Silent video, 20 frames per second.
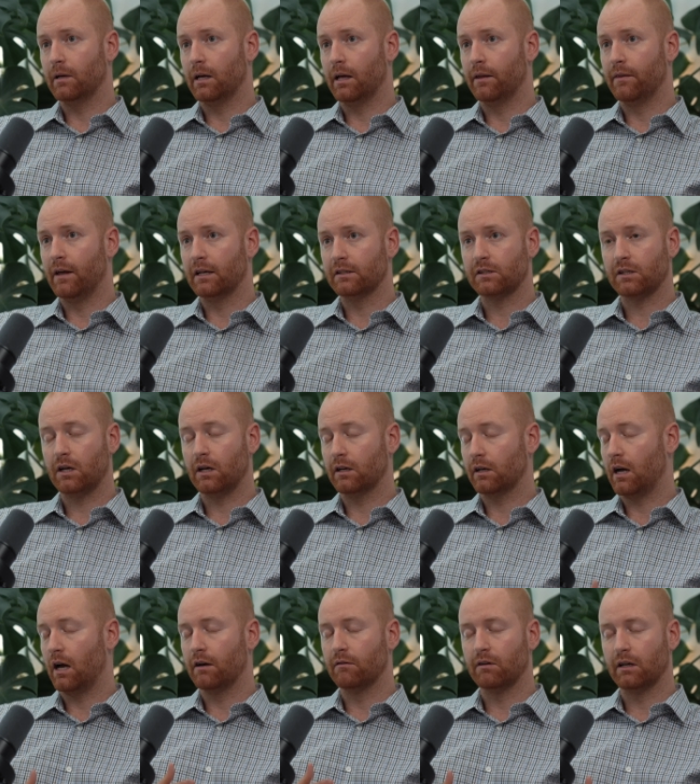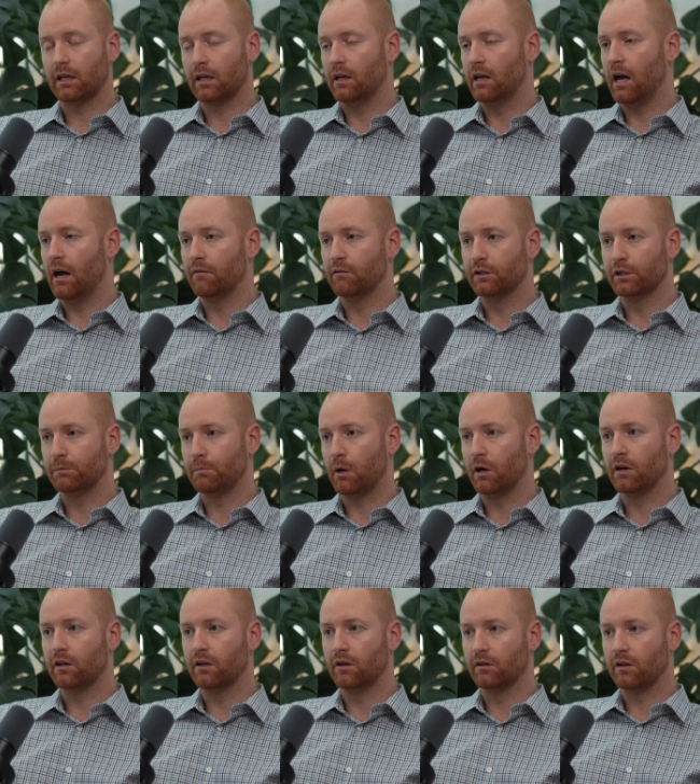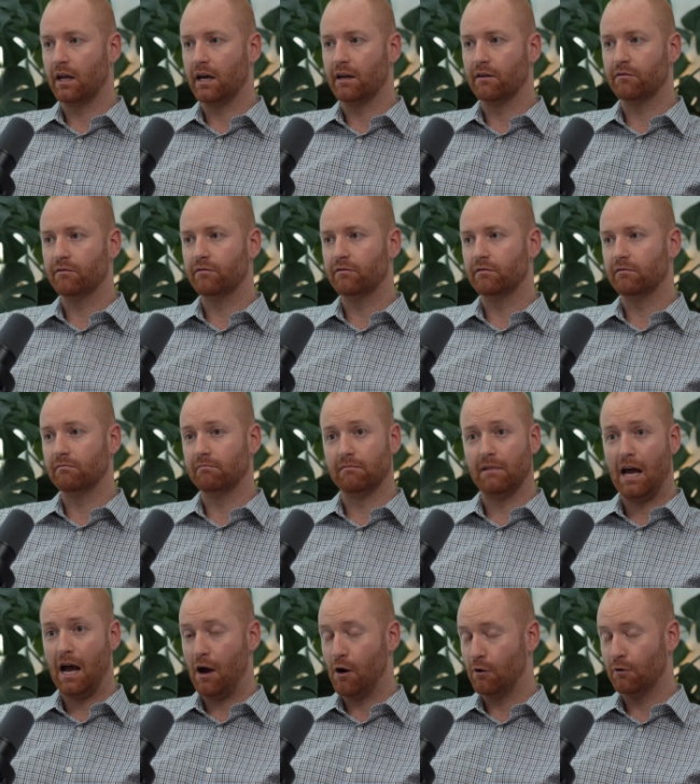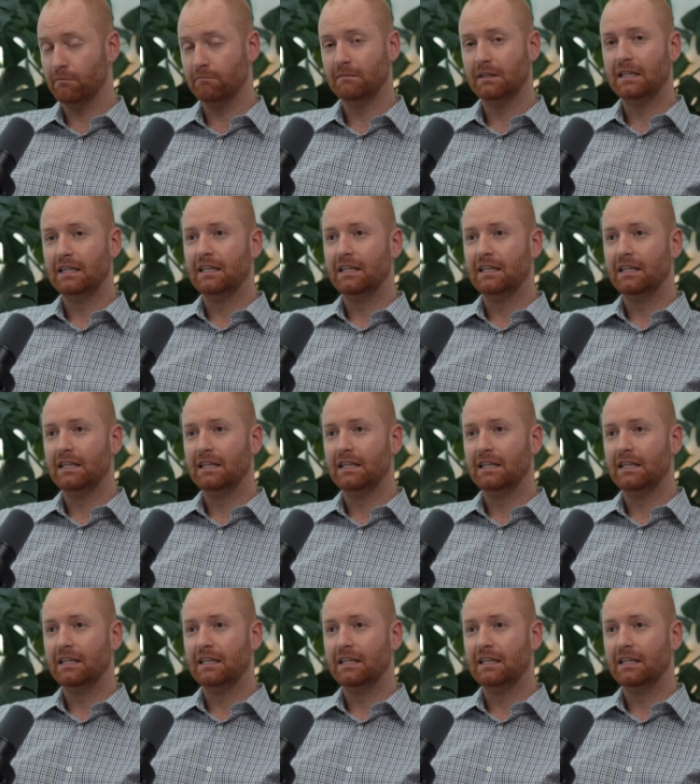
and that's kind of like an average part of their life now,